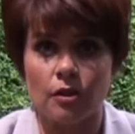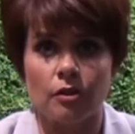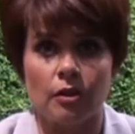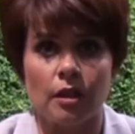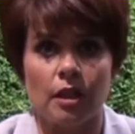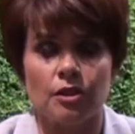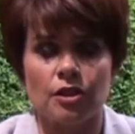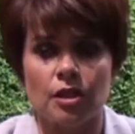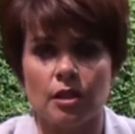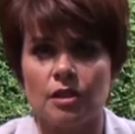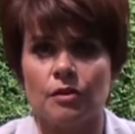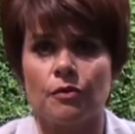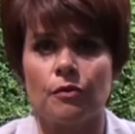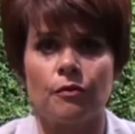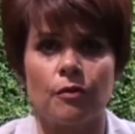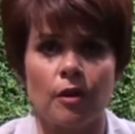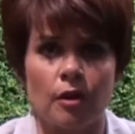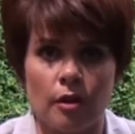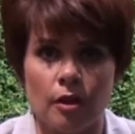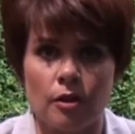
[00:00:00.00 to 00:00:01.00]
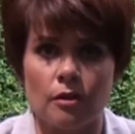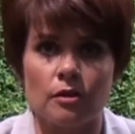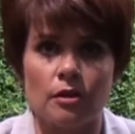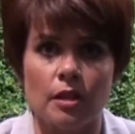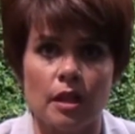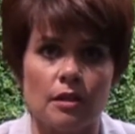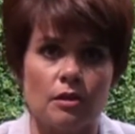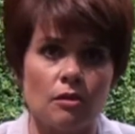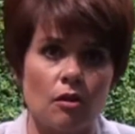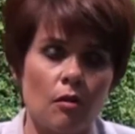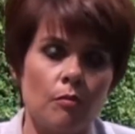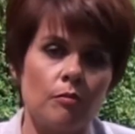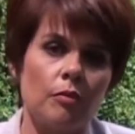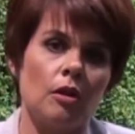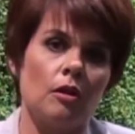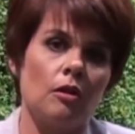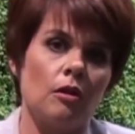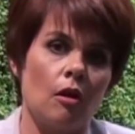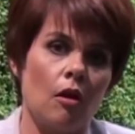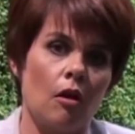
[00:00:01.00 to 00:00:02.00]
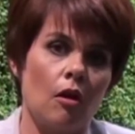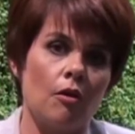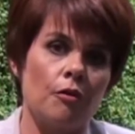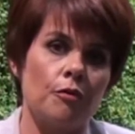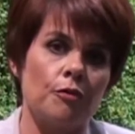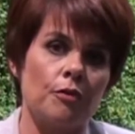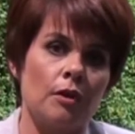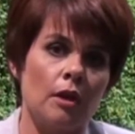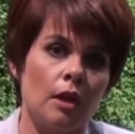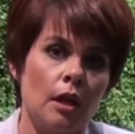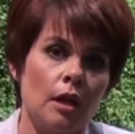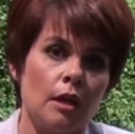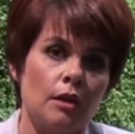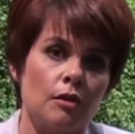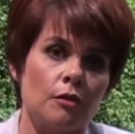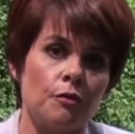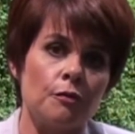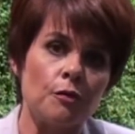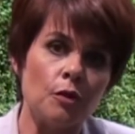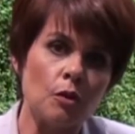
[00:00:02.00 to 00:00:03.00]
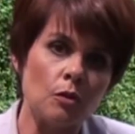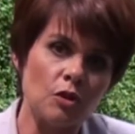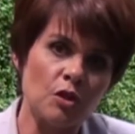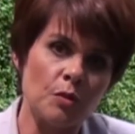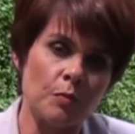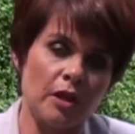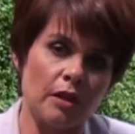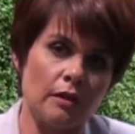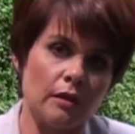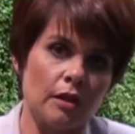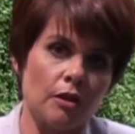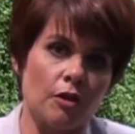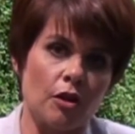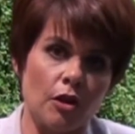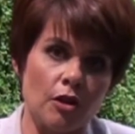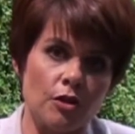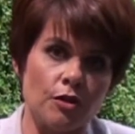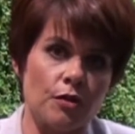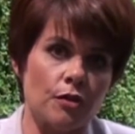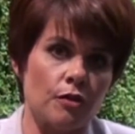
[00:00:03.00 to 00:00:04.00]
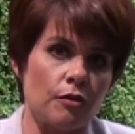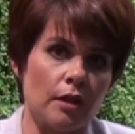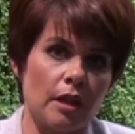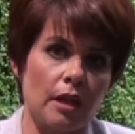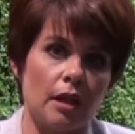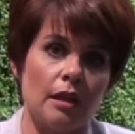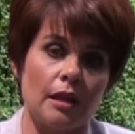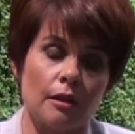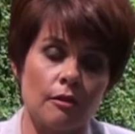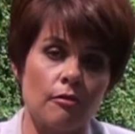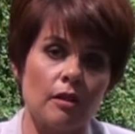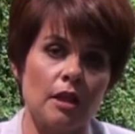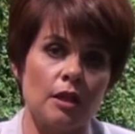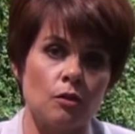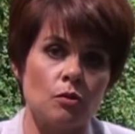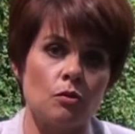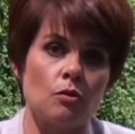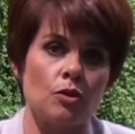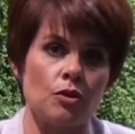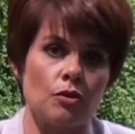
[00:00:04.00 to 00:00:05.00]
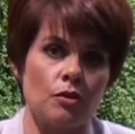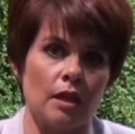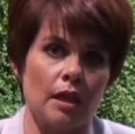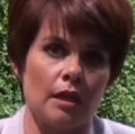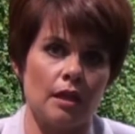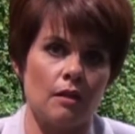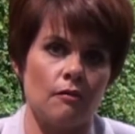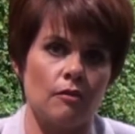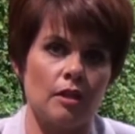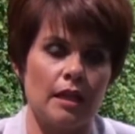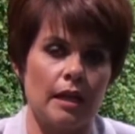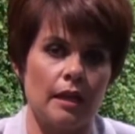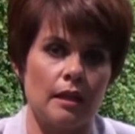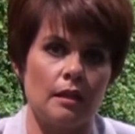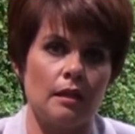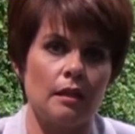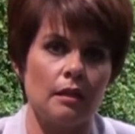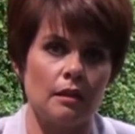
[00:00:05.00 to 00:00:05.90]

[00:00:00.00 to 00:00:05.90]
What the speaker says: You know, engine is a very good example of the fuel spend that goes through there that really talks to that everyday